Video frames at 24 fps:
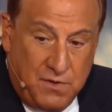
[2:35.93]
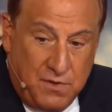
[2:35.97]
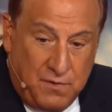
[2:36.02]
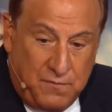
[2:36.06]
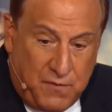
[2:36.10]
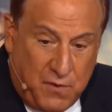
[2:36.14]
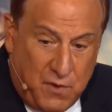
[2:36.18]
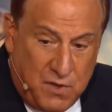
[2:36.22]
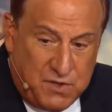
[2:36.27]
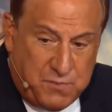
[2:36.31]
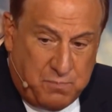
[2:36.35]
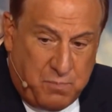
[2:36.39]
the
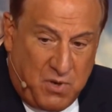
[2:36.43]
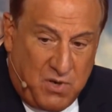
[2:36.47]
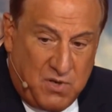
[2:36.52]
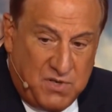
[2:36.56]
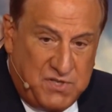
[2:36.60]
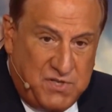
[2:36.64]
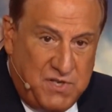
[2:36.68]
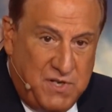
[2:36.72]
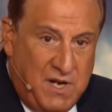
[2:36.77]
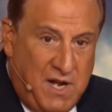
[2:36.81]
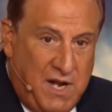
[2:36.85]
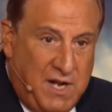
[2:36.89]
first
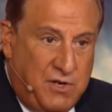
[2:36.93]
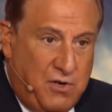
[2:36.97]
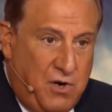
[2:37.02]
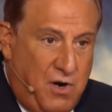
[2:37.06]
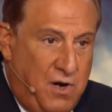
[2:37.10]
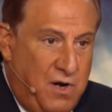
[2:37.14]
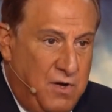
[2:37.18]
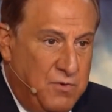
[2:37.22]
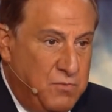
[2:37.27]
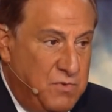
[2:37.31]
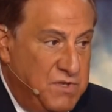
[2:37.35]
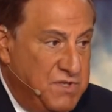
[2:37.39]
person I
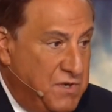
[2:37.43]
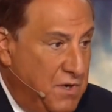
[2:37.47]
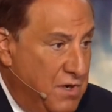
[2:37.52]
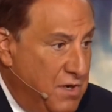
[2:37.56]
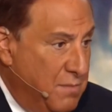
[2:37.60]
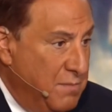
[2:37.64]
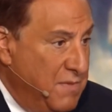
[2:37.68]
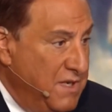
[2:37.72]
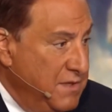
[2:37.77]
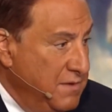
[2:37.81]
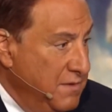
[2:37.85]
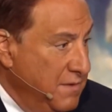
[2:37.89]
called was
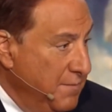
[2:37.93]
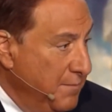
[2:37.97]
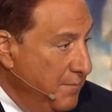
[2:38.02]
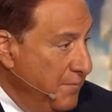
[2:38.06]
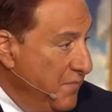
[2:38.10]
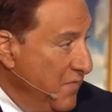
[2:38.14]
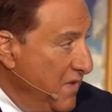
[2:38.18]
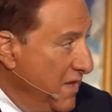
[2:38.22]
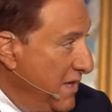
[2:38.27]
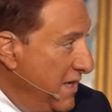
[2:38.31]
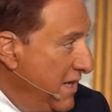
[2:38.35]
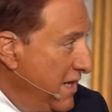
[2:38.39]
Herman,
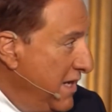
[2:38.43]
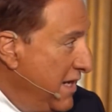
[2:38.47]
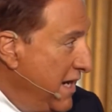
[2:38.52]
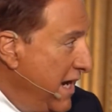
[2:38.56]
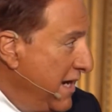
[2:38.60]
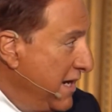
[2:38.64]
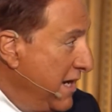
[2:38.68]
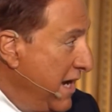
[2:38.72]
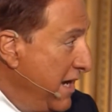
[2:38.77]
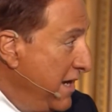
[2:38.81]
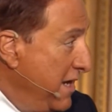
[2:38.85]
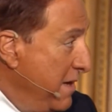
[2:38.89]
and
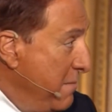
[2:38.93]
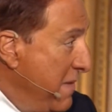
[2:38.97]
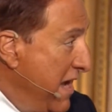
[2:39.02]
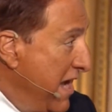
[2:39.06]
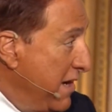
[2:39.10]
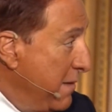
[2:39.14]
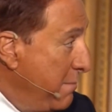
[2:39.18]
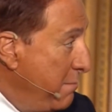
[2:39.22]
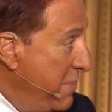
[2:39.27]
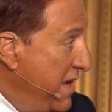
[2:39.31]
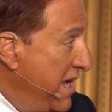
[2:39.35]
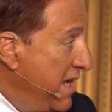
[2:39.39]
I got him
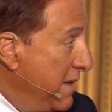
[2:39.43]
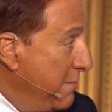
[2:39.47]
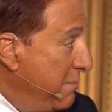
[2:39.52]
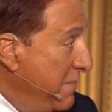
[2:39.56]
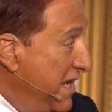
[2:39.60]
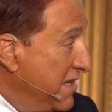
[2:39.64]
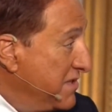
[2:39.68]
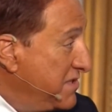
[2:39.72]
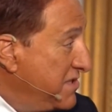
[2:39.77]
out of bed about